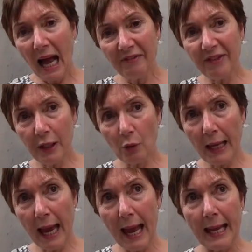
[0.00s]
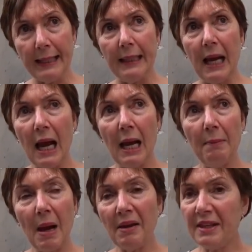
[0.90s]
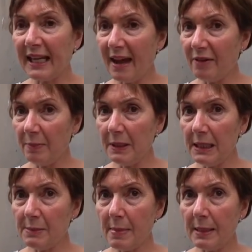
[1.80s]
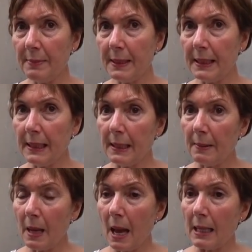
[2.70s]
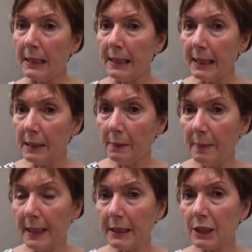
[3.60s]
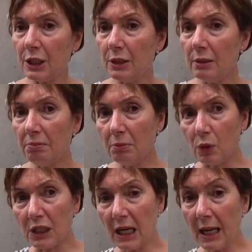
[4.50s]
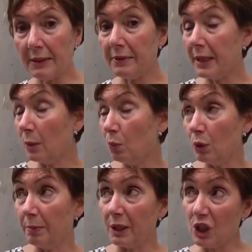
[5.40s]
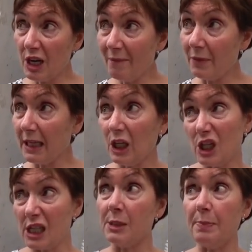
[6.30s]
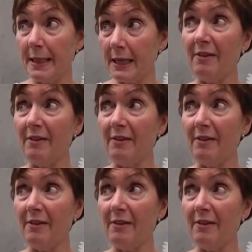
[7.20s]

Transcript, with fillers: I feel okay. Um, I think everybody's maybe a little bit more tired than they would be generally because it's been